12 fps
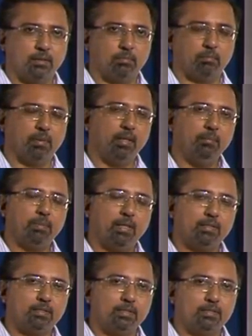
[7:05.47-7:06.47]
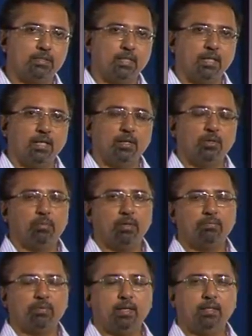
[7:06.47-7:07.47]
Many places you
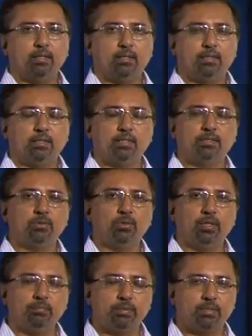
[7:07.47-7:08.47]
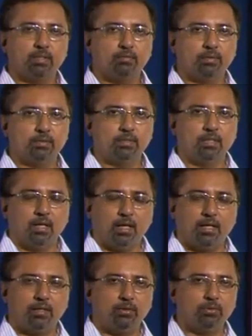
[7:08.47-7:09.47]
might find that they just do lip service
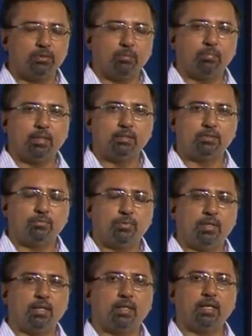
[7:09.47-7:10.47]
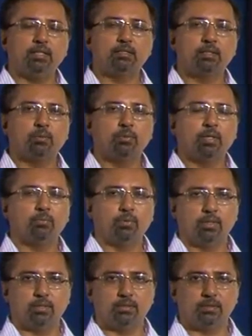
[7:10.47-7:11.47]
and use a bunch of very nice sounding
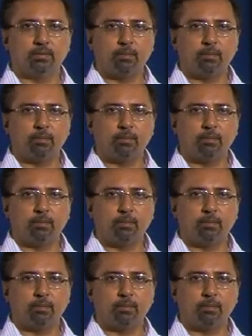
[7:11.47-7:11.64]
words.